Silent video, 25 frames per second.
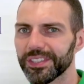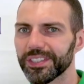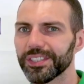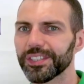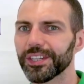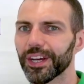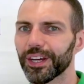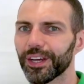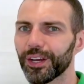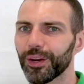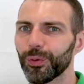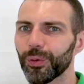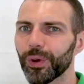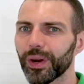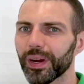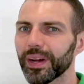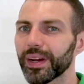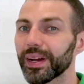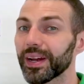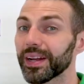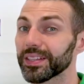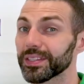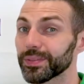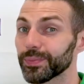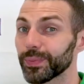Check your work
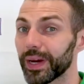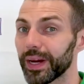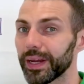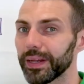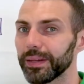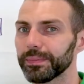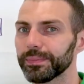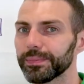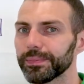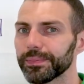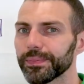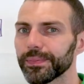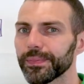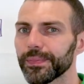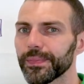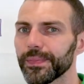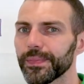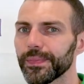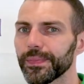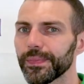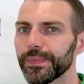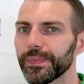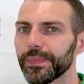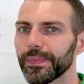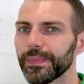against mine.
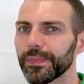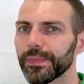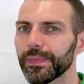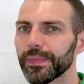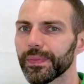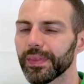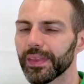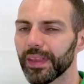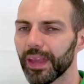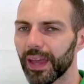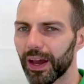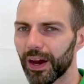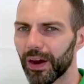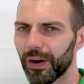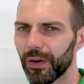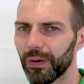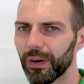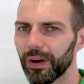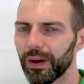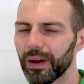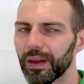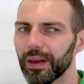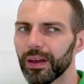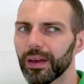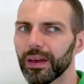
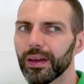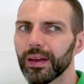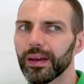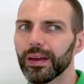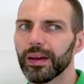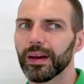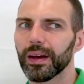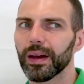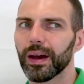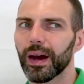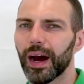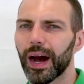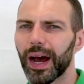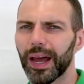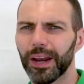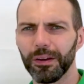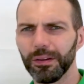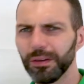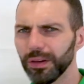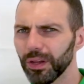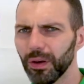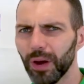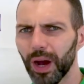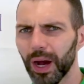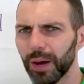Now, I
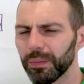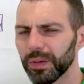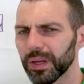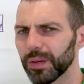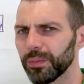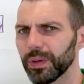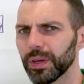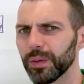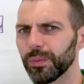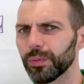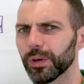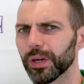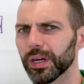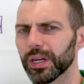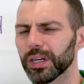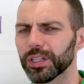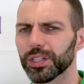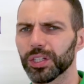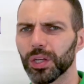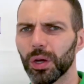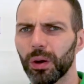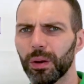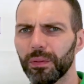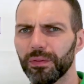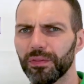don't know how many people are gonna
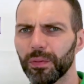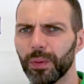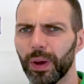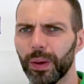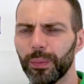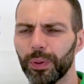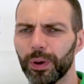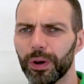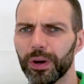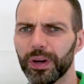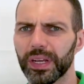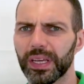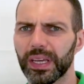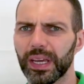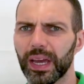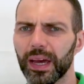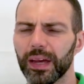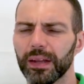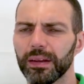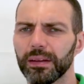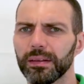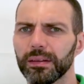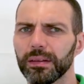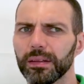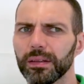show up for my party
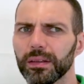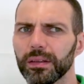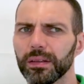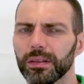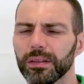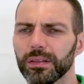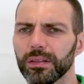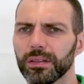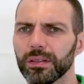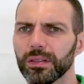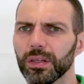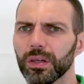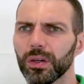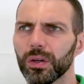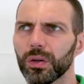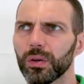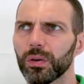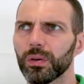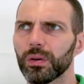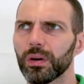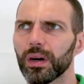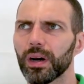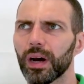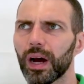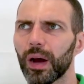yet,
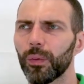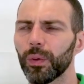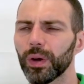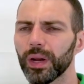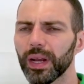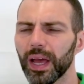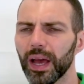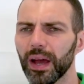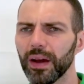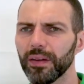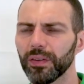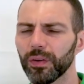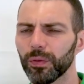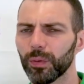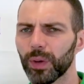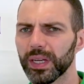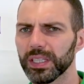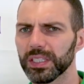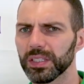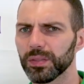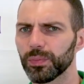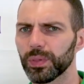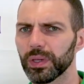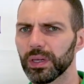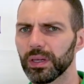so I wanna have a
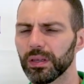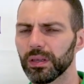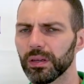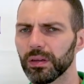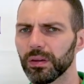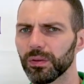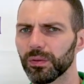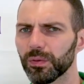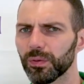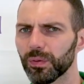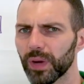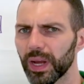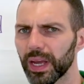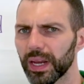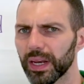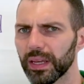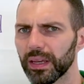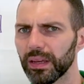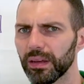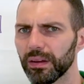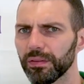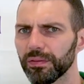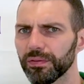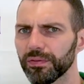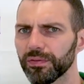recipe
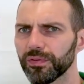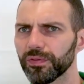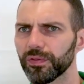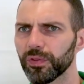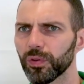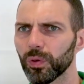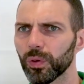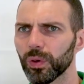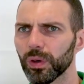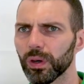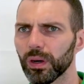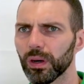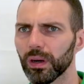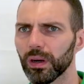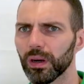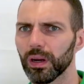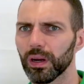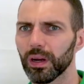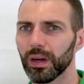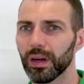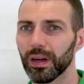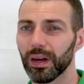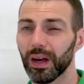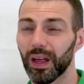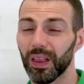ready for
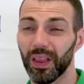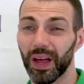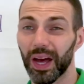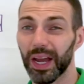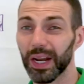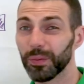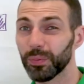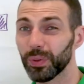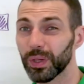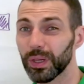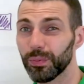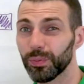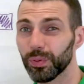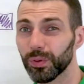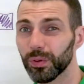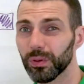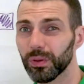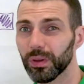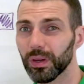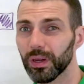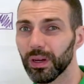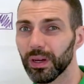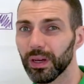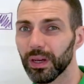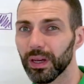a lot of
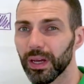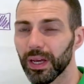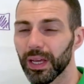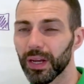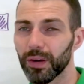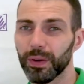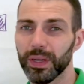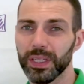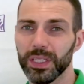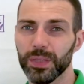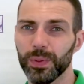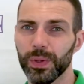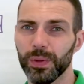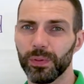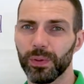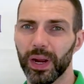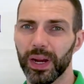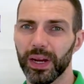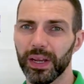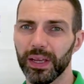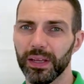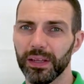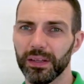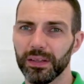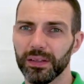people and a recipe
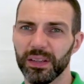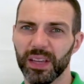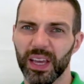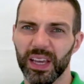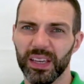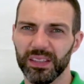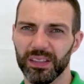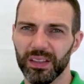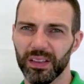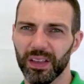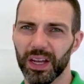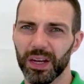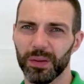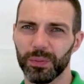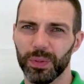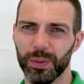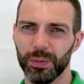ready in case I know